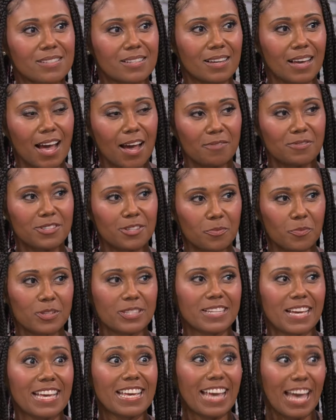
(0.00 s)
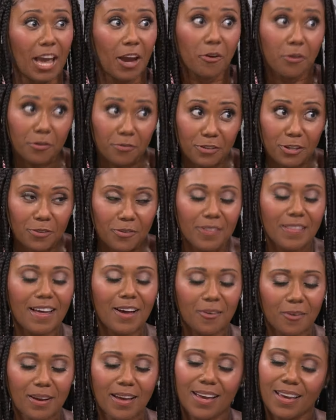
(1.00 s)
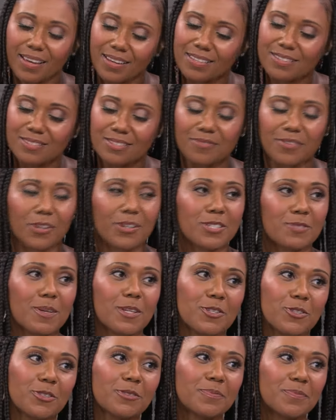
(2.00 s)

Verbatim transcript: to have someone take care of you in that way mm. is very special.